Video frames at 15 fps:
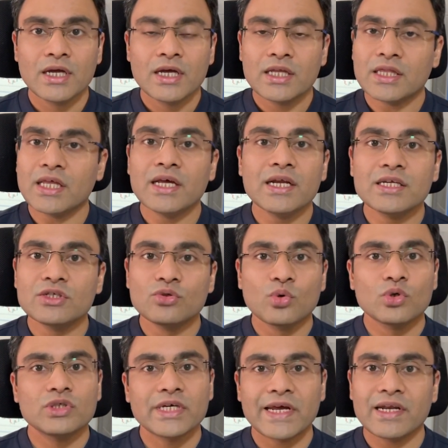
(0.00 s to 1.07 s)
There is no
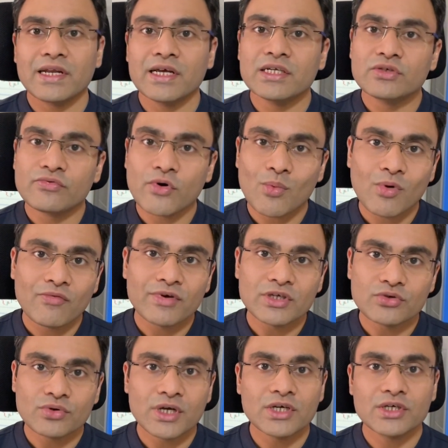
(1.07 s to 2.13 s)
channelized form of
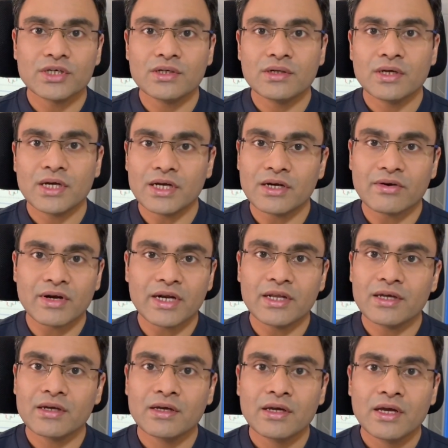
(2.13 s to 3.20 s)
education in
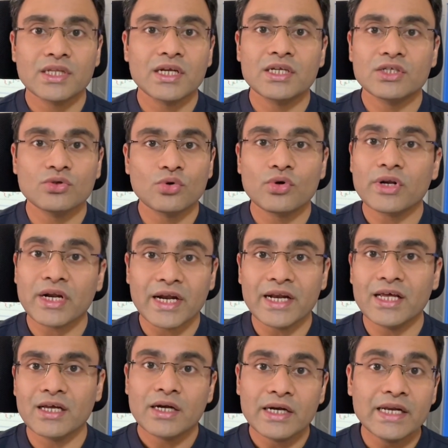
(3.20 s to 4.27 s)
trading. There is no
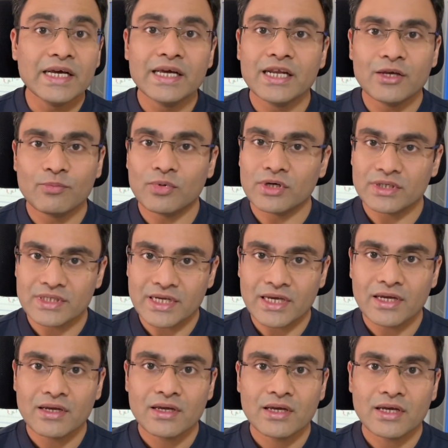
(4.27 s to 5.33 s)
trading degree per
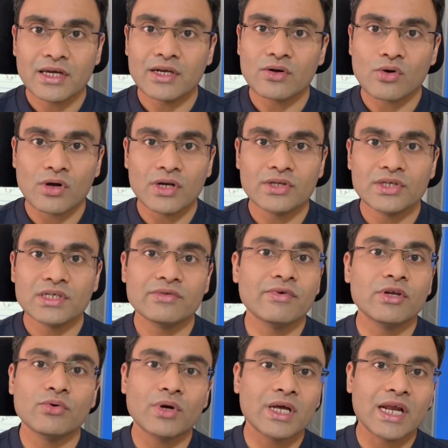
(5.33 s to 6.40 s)
se in colleges where
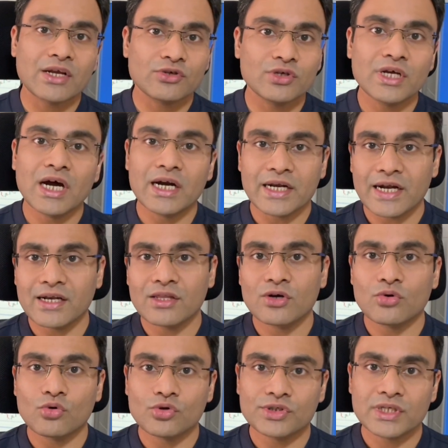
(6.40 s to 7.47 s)
you can actually attend the
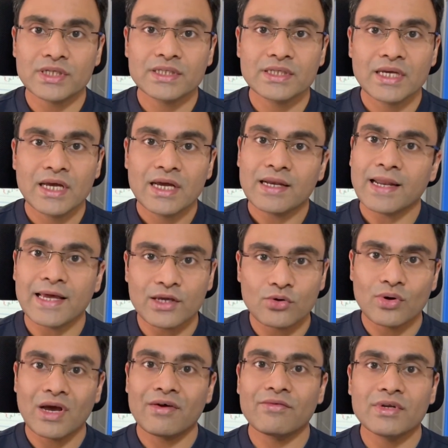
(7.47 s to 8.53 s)
courses like you
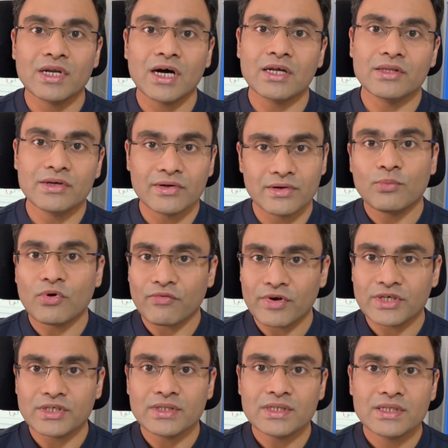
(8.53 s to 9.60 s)
have in other
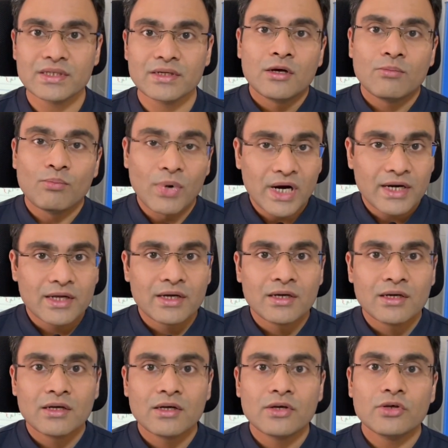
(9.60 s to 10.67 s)
professions. But
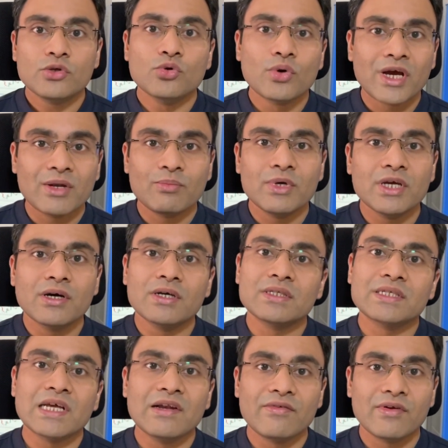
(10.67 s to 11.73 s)
you can be a
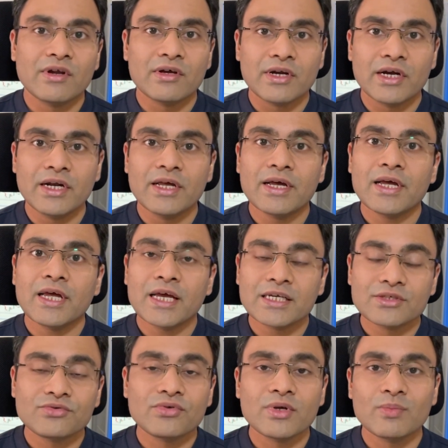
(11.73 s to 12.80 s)
self-learned,
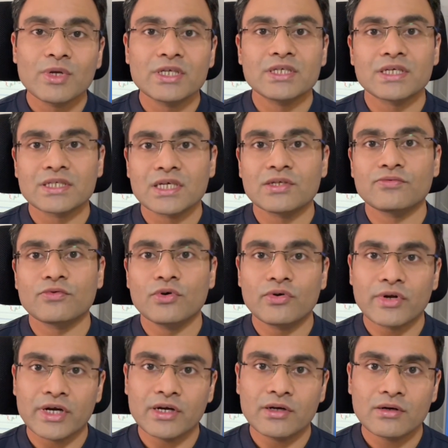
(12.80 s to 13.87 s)
extremely successful
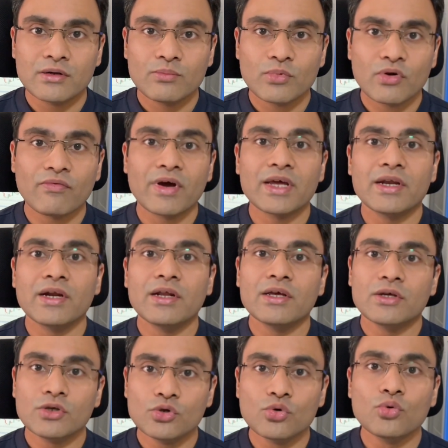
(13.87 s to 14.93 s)
trader provided
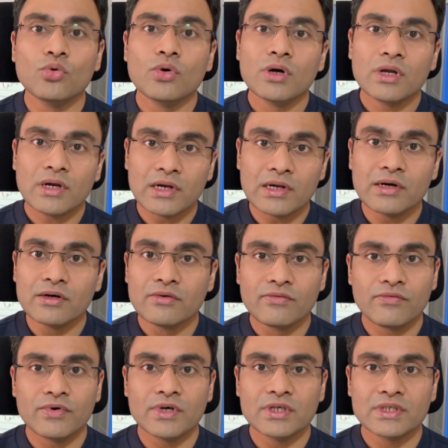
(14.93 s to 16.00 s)
you learn
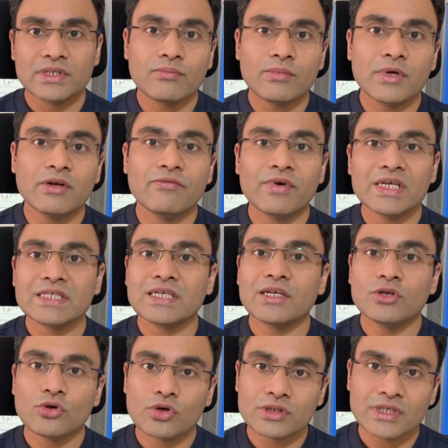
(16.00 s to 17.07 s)
first, invest in
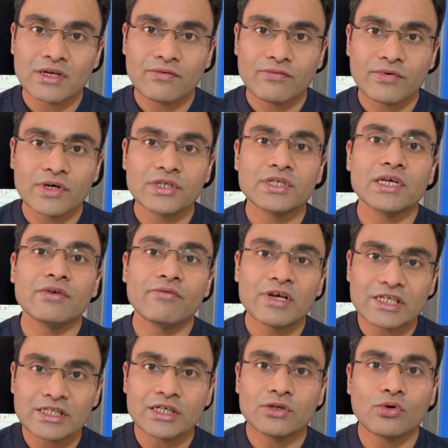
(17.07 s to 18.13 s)
yourself first,
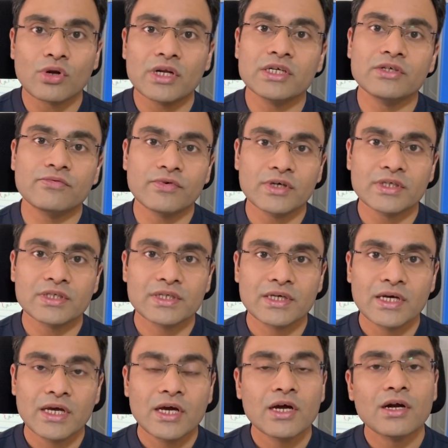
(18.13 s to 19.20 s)
invest in knowledge first.
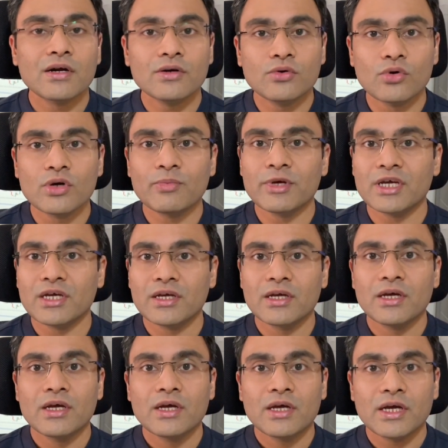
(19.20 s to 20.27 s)
Don't be
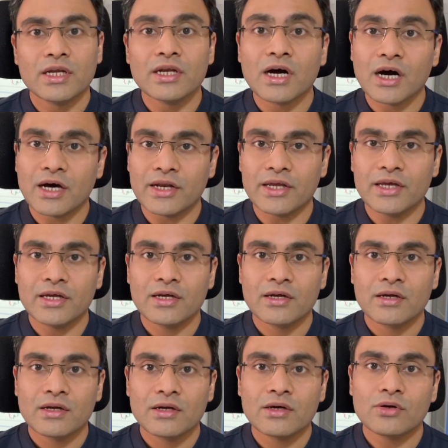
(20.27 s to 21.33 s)
in a hurry,
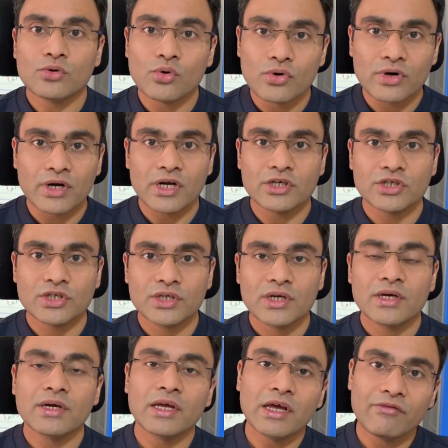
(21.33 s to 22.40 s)
don't rush,
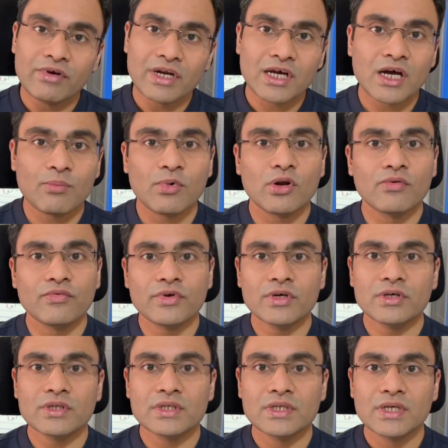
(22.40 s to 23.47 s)
give it a couple of
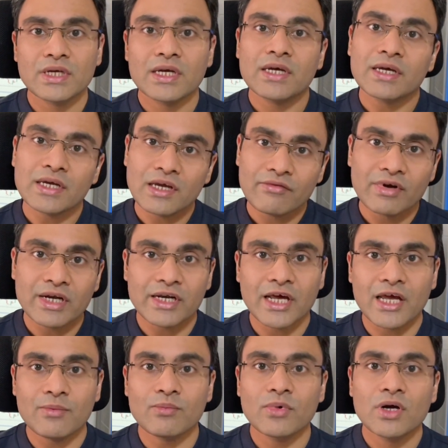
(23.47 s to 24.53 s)
years, give it
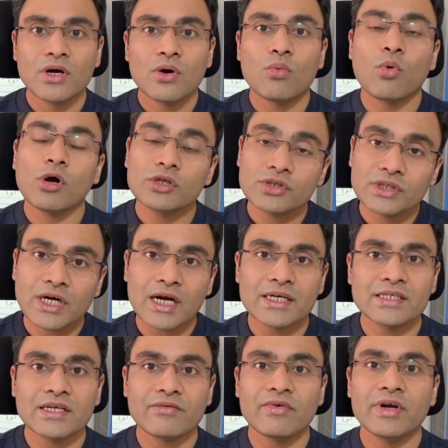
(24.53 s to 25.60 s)
time, watch
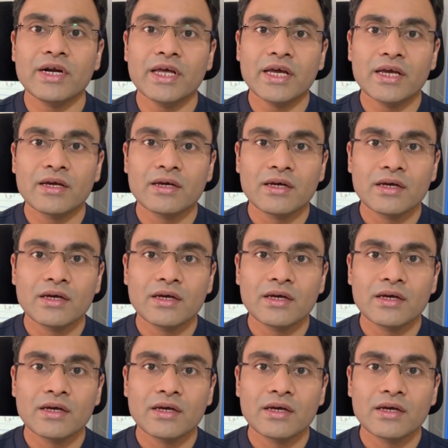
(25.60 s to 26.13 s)
charts every day,